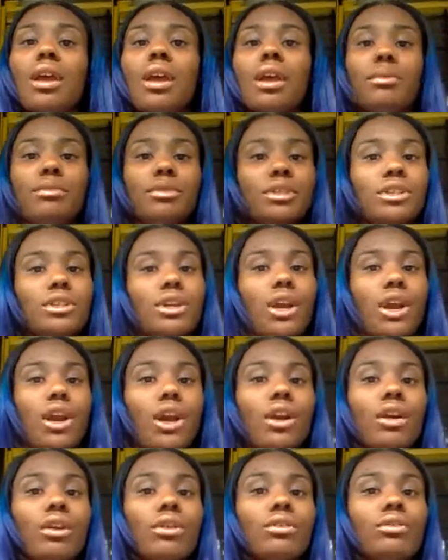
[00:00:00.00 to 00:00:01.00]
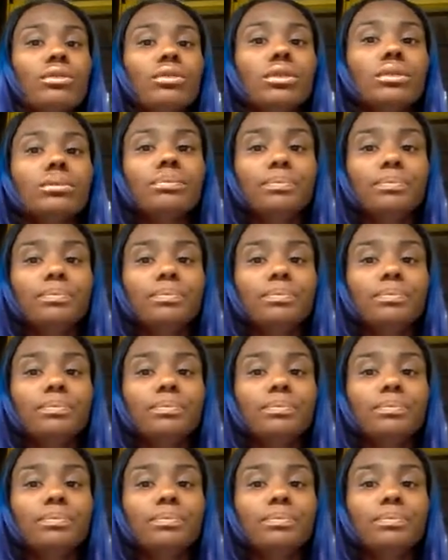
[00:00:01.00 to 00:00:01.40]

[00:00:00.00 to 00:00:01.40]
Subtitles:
it was curled.